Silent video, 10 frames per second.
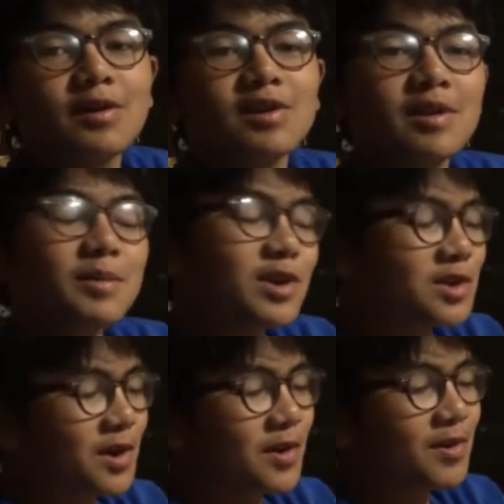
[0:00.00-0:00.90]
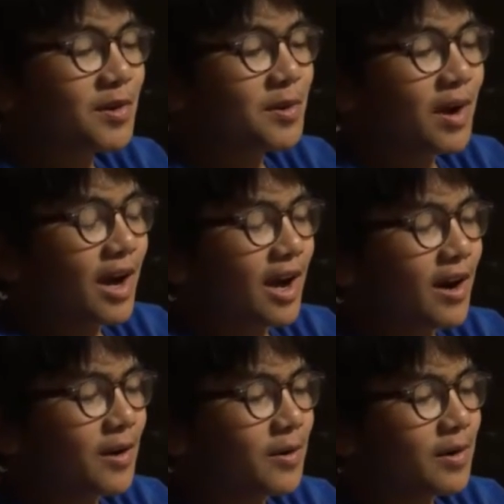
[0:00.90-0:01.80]
So let me show you
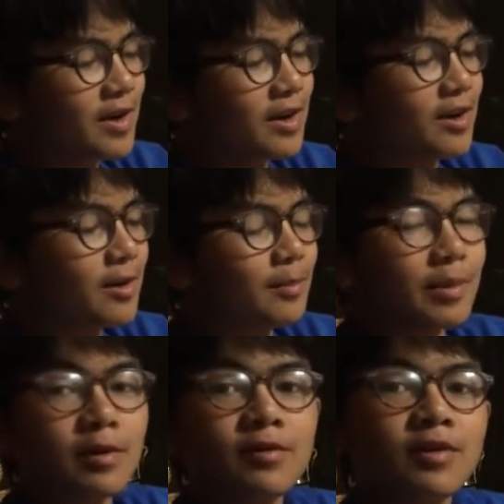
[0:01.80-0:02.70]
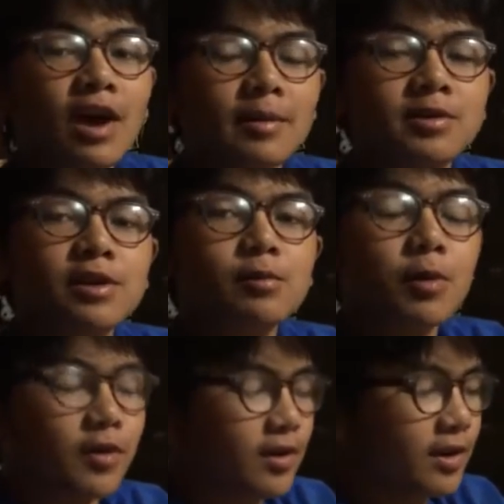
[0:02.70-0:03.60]
how both of the options
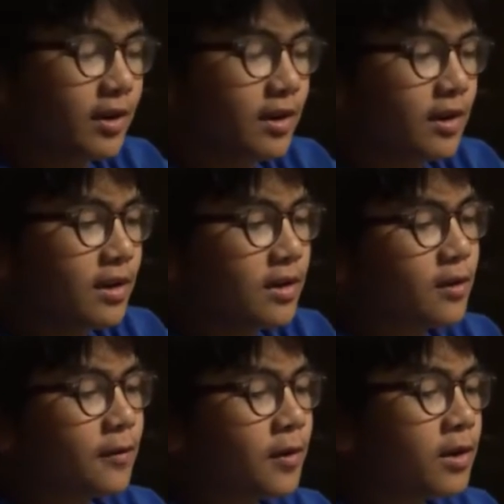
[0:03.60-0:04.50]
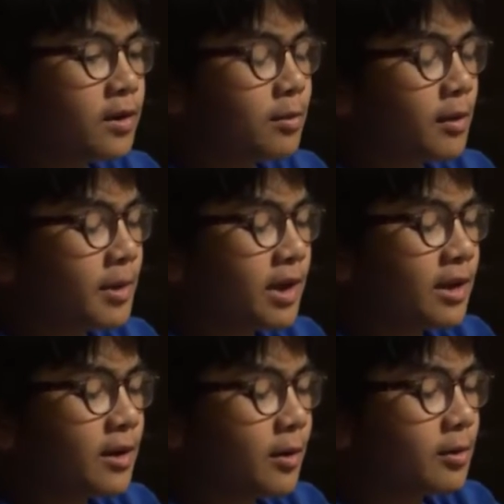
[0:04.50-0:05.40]
work. So first, we'll
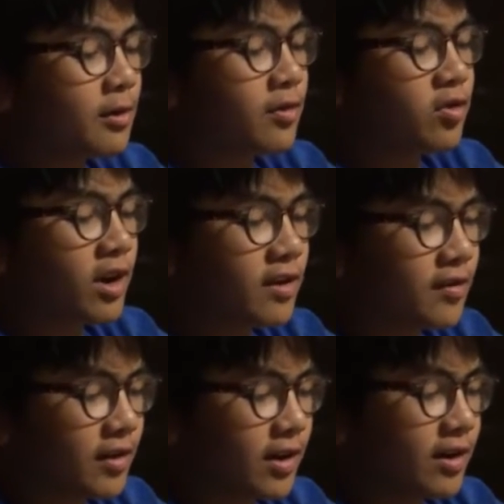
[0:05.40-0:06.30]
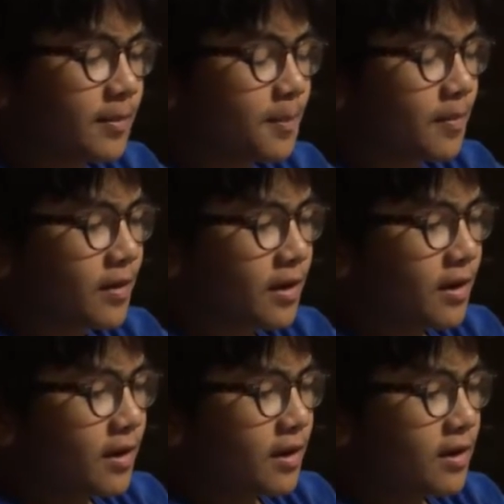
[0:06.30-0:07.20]
be going with transferring.
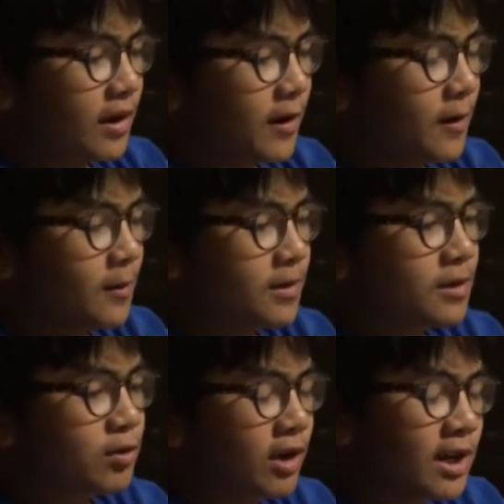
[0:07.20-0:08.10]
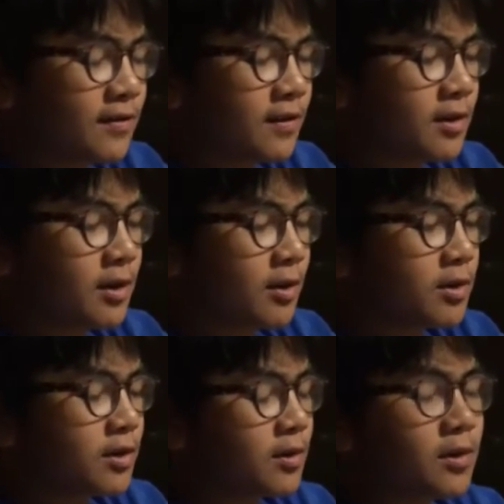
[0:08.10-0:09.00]
So to transfer, you go
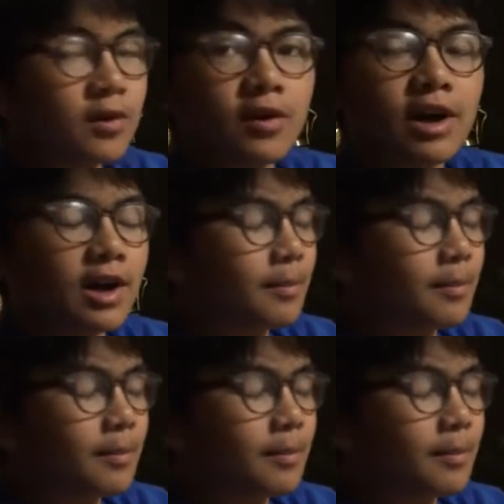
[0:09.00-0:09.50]
to your